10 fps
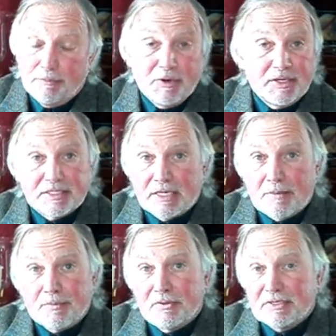He brings it
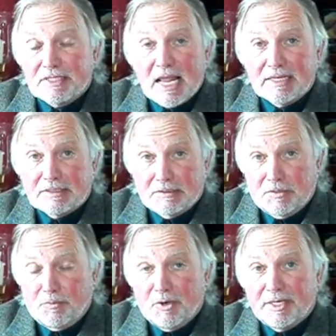up on the
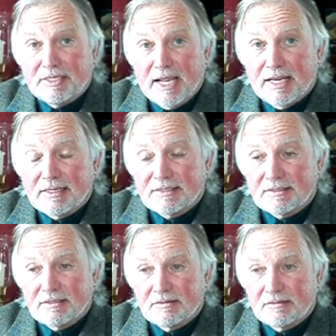slightest
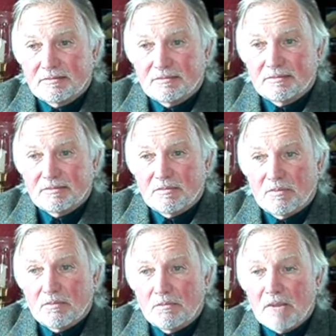pretext.
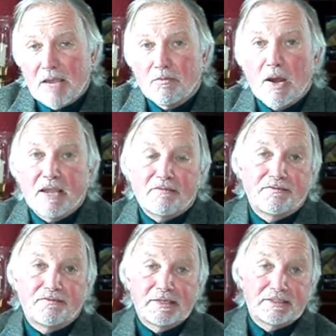My wife
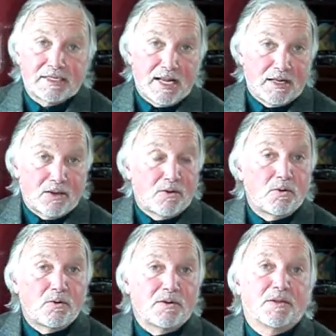is an
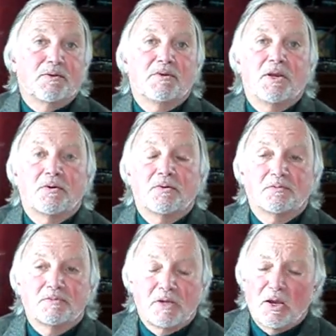alcoholic, you know.
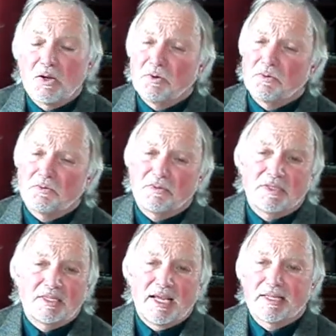Oh,
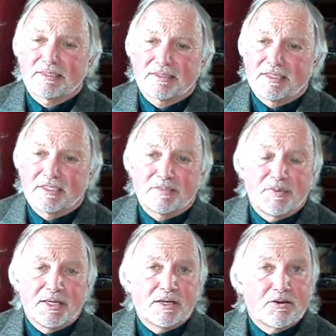yes,
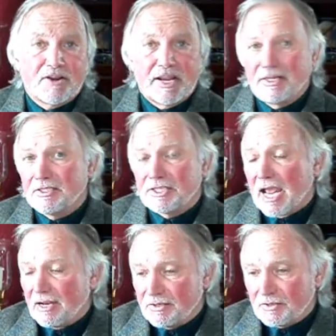it's been a great
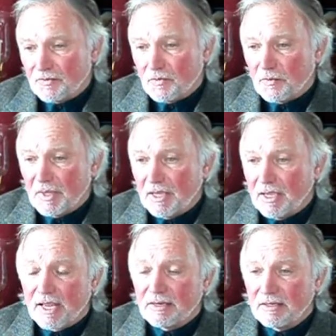challenge for
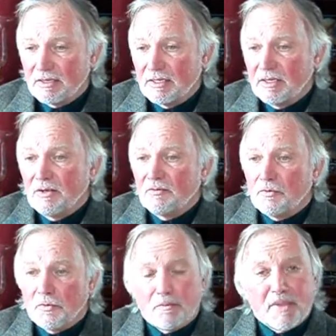me and
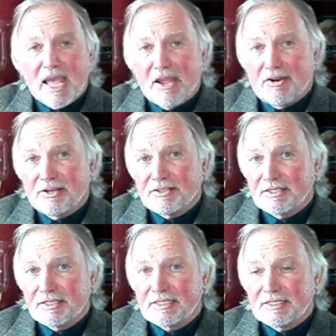for the
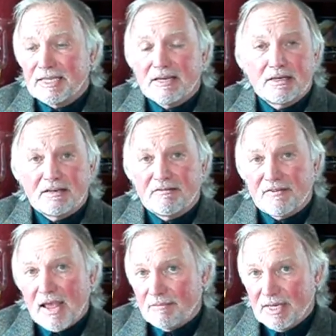parish's extended
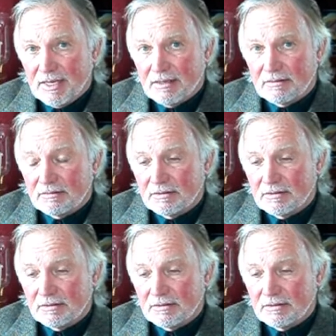family.